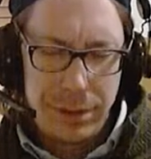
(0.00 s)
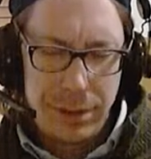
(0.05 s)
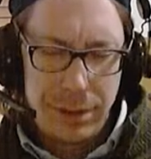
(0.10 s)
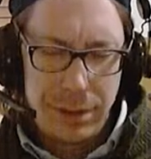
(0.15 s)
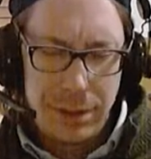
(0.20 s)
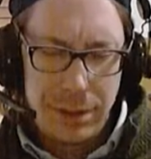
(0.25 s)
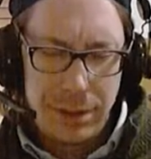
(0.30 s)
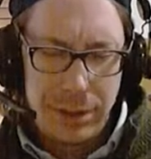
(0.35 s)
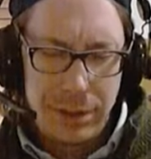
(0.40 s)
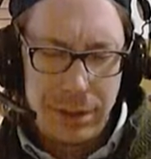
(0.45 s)
The
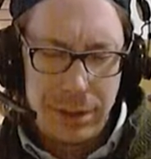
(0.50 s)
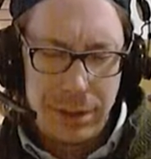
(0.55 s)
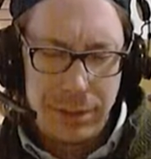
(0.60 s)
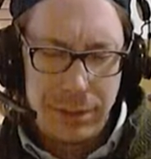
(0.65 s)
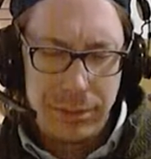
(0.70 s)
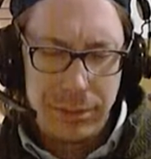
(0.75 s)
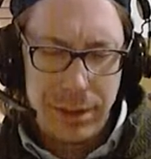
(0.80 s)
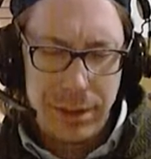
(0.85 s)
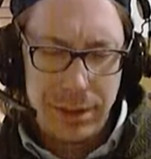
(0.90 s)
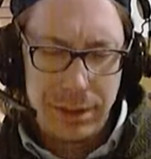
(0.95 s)
logic didn't
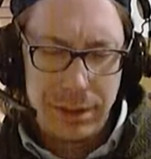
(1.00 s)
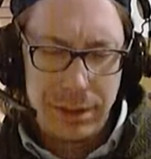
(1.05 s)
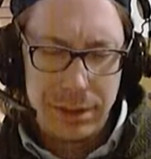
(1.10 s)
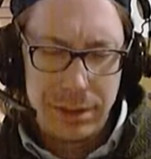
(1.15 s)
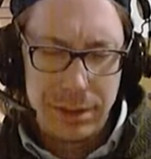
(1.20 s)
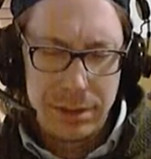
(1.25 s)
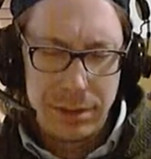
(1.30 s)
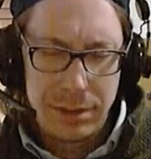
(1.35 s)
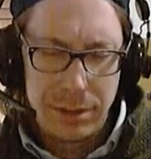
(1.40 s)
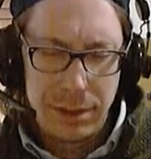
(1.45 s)
even make
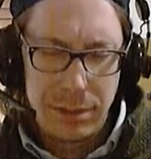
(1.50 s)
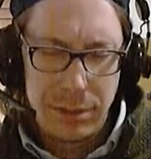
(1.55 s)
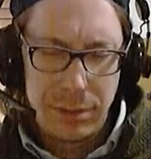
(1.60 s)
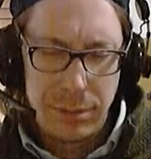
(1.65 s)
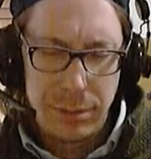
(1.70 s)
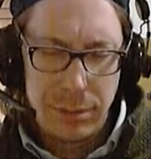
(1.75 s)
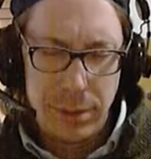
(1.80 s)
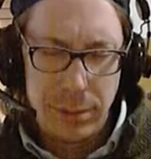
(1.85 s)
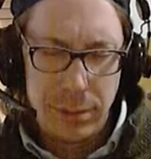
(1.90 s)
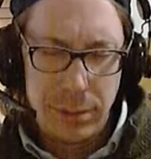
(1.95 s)
sense, so I didn't
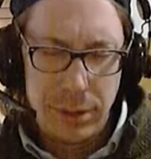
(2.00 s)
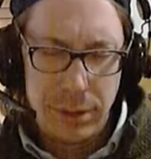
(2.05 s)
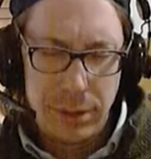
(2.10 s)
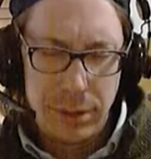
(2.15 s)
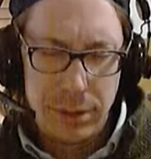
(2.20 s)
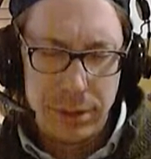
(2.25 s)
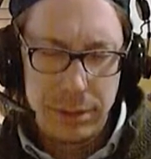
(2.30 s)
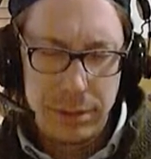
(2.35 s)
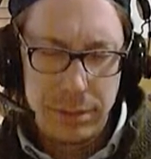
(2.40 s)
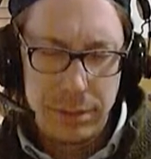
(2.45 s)
remember it
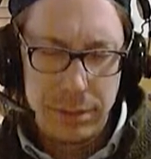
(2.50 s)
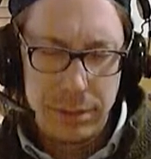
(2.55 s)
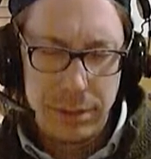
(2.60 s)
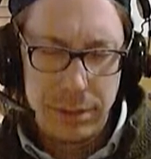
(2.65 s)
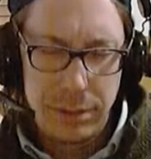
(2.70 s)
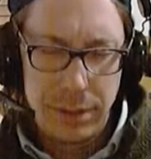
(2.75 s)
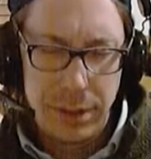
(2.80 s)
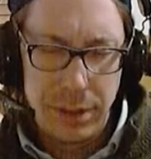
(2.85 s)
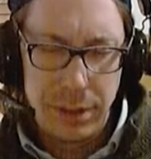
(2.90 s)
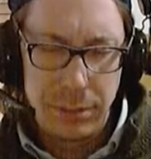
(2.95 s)
because it was
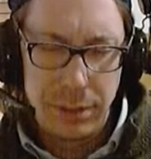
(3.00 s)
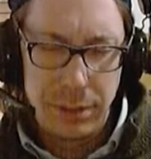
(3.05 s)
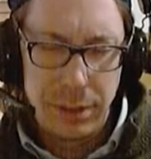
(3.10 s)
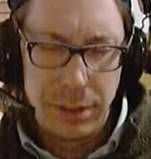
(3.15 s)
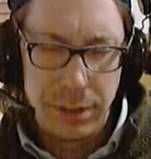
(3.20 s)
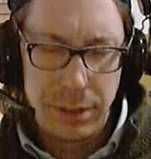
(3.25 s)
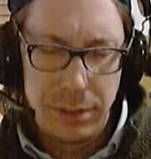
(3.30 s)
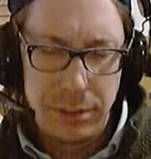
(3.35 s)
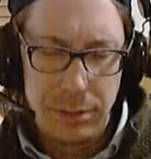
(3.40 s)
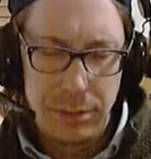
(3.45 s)
so
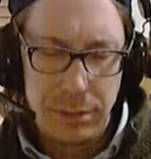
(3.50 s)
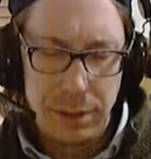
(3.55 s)
harebrained.